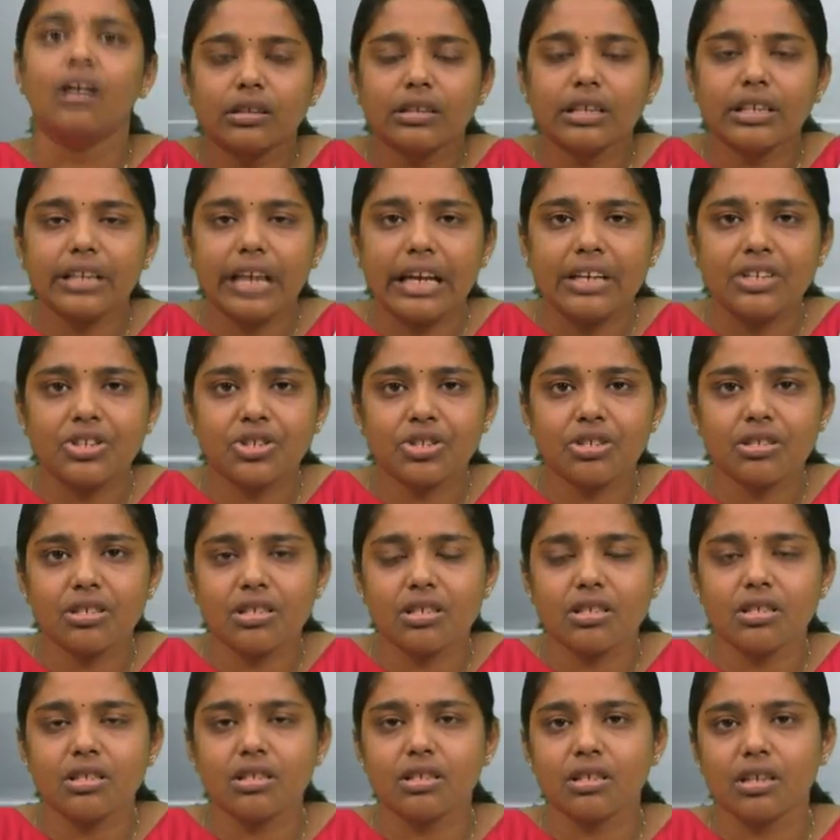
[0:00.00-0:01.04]
The tensions
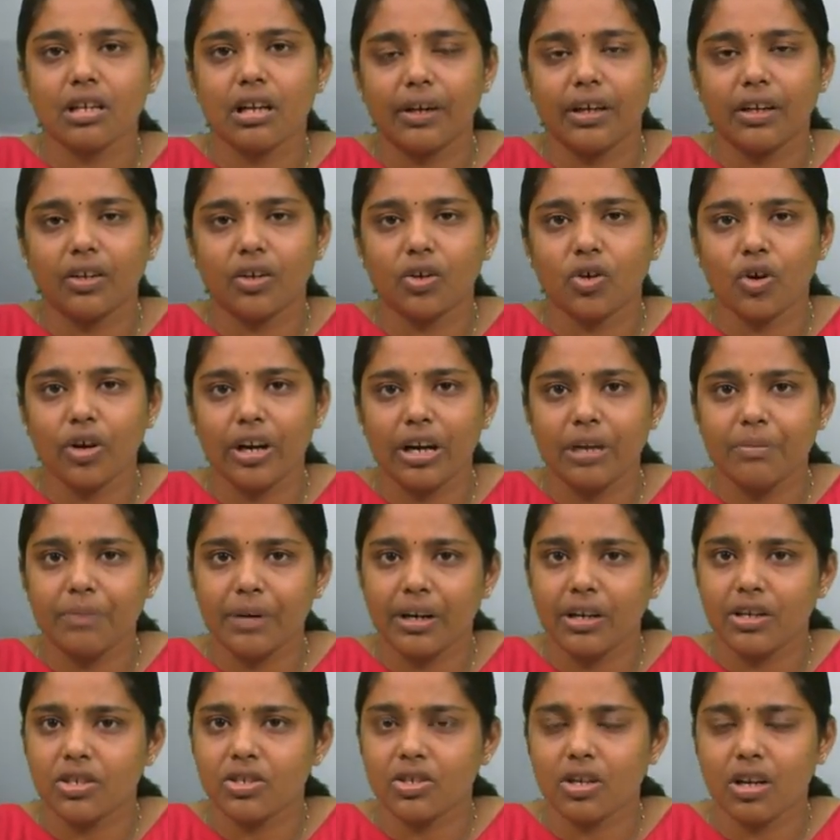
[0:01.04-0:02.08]
in the Korean
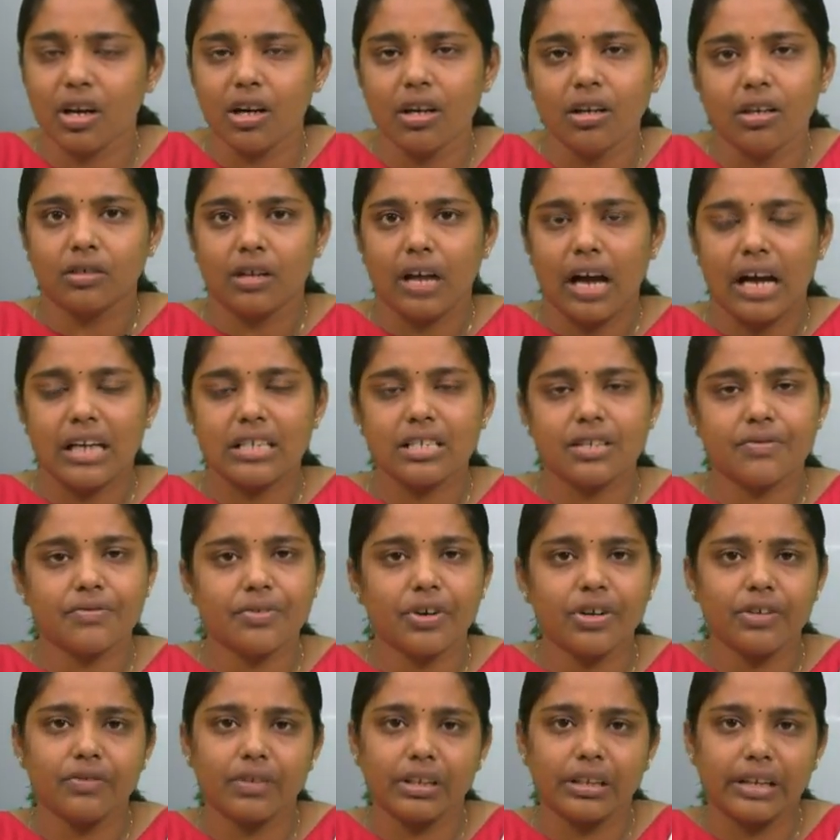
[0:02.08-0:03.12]
Peninsula, as if
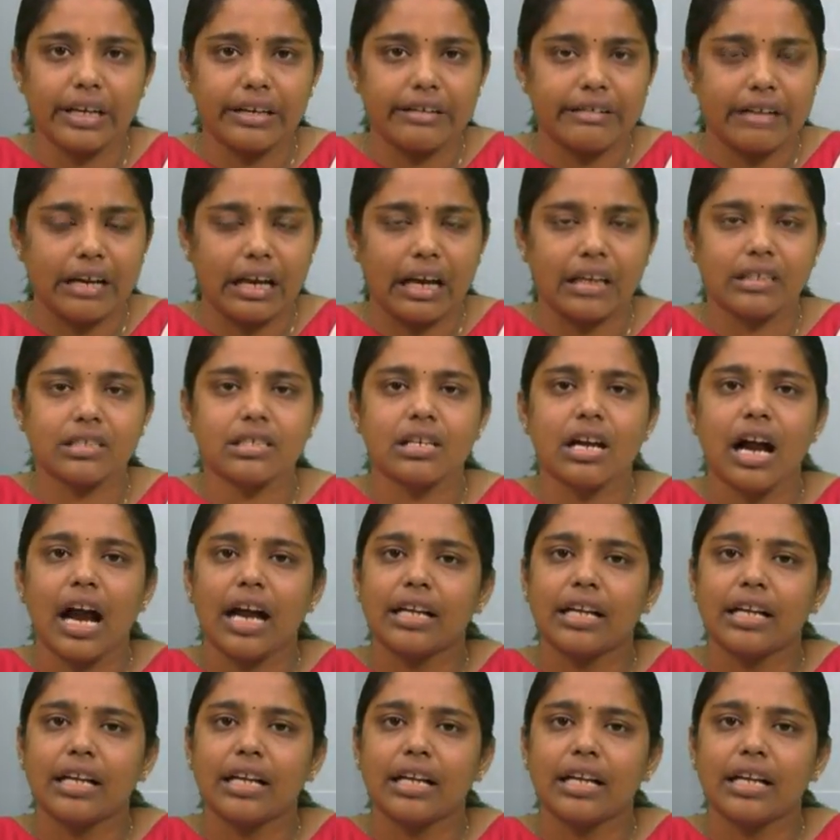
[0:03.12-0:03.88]
not, will get relaxed.